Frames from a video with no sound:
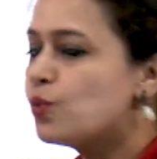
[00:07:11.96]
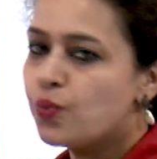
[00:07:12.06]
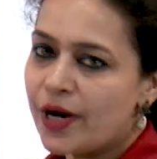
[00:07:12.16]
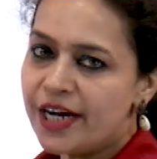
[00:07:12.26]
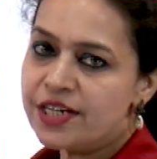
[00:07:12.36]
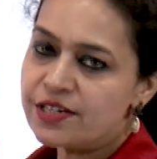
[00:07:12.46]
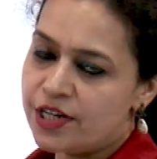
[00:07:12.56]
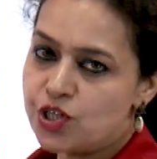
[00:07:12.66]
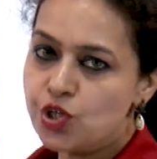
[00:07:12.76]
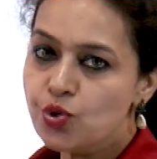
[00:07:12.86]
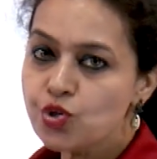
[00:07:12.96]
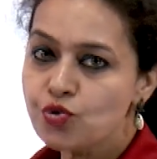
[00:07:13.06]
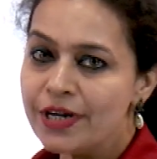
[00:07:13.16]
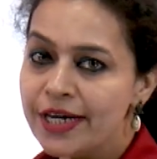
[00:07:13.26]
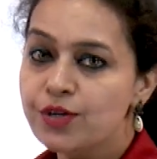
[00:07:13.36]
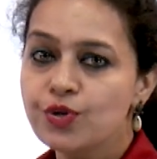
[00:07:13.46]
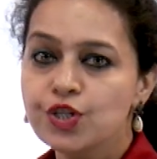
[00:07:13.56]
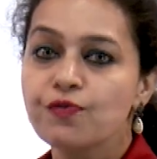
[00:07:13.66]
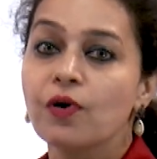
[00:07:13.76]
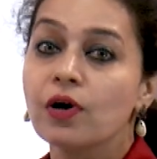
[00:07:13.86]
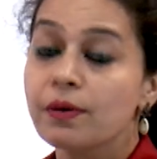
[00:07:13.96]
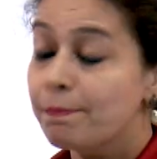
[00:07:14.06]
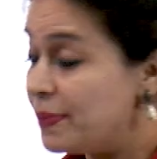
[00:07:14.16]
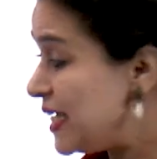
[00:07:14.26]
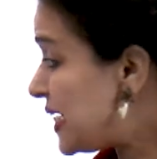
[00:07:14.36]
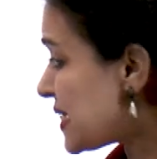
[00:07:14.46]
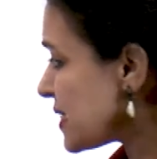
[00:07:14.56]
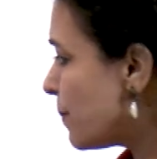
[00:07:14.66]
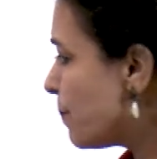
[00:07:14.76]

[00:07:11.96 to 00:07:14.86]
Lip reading: White is usually used for peace.